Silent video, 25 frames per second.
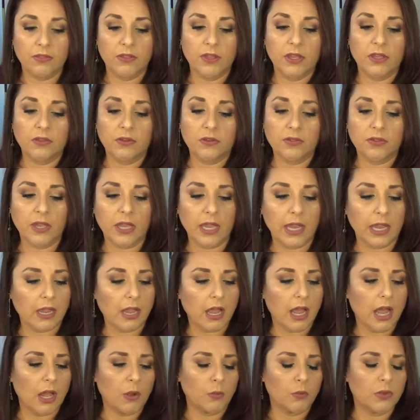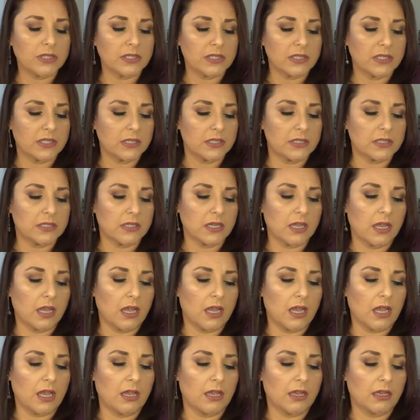The other thing I got was this,
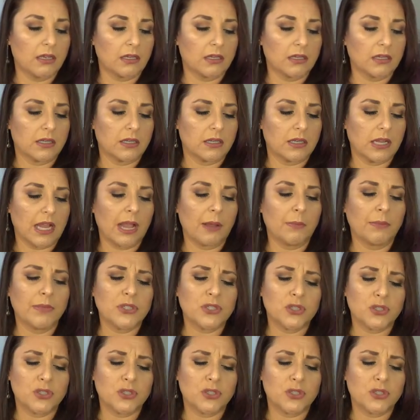I'm